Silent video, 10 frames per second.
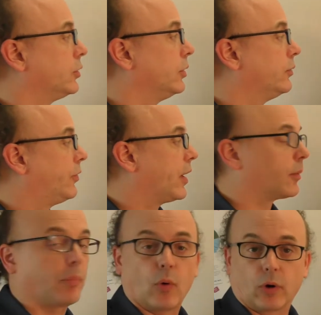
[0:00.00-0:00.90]
good,
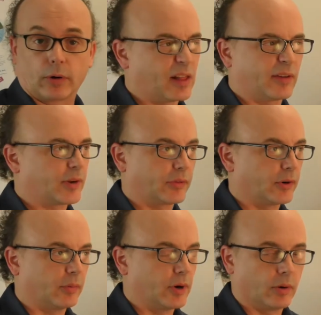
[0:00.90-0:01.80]
fair, poor. I left out
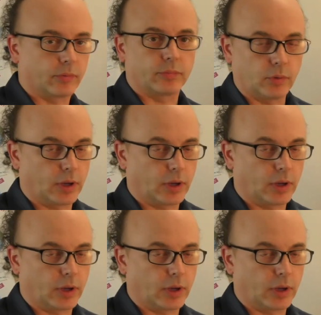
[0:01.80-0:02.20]
the don't knows. Who